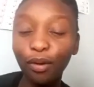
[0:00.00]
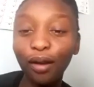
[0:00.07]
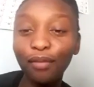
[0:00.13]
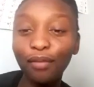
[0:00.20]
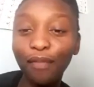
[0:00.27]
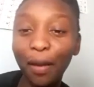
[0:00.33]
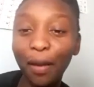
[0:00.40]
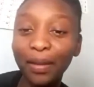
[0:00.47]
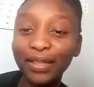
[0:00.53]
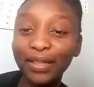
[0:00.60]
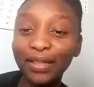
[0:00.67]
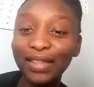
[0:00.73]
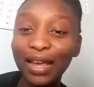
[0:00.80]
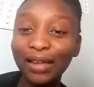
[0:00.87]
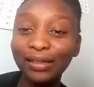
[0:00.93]
brought out my
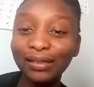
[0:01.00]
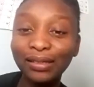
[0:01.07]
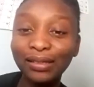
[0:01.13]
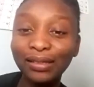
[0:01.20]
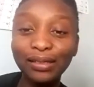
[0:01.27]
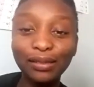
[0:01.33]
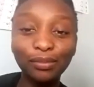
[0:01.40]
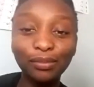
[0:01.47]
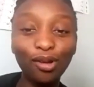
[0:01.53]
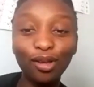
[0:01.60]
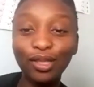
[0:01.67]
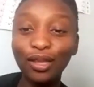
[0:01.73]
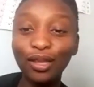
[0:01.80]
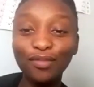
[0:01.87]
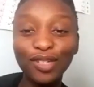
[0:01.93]
personality,
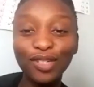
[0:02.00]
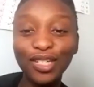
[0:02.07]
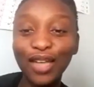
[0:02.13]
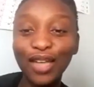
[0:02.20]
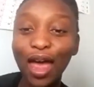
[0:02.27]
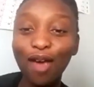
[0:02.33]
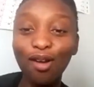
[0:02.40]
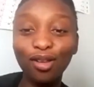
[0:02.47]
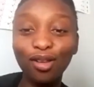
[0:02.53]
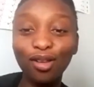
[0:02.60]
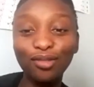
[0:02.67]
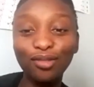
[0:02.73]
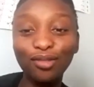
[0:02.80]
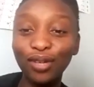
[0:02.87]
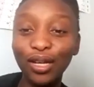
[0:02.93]
because I'm shy on
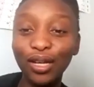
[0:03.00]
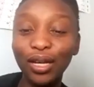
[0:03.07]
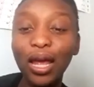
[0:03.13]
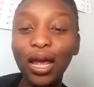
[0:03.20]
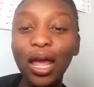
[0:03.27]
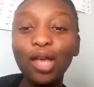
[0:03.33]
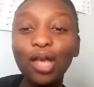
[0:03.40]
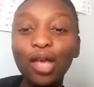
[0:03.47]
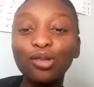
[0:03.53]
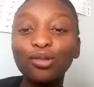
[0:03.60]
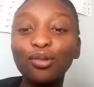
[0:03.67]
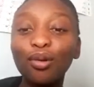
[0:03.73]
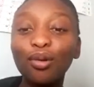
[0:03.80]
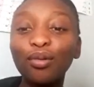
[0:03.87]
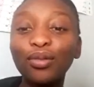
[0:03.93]
screen.
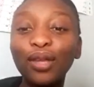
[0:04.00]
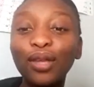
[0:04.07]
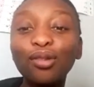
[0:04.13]
So thank